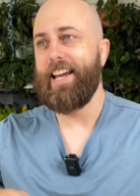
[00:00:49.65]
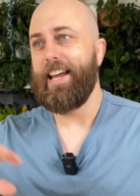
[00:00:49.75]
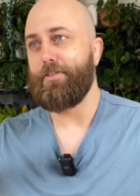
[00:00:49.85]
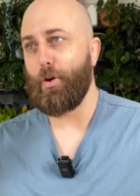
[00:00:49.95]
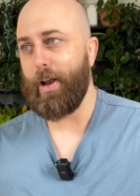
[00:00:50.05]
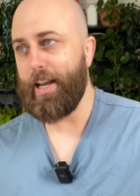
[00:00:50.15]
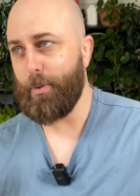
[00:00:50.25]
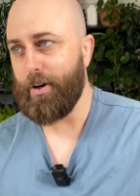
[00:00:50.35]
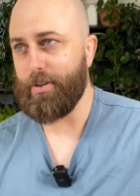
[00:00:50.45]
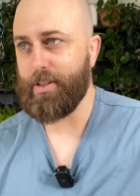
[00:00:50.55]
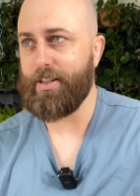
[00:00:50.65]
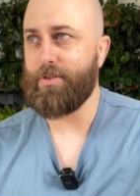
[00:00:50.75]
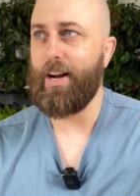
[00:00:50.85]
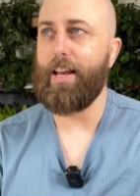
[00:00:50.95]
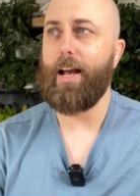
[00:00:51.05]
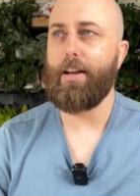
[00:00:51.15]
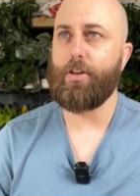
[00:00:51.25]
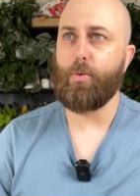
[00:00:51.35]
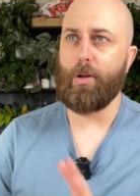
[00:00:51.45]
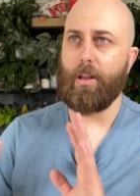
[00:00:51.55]
If you're anywhere else in Australia and
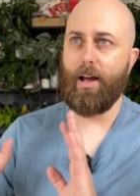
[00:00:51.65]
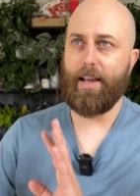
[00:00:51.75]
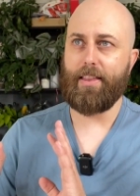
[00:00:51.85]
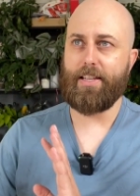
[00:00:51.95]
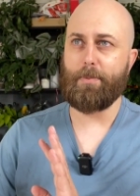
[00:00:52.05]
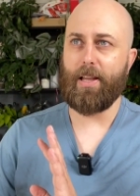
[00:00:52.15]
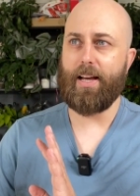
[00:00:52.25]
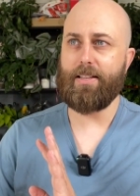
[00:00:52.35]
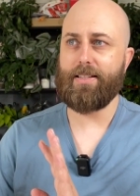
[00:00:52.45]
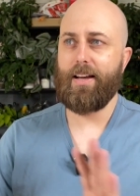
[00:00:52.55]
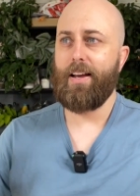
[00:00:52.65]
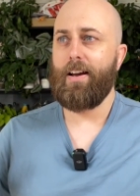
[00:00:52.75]
you would like these plants,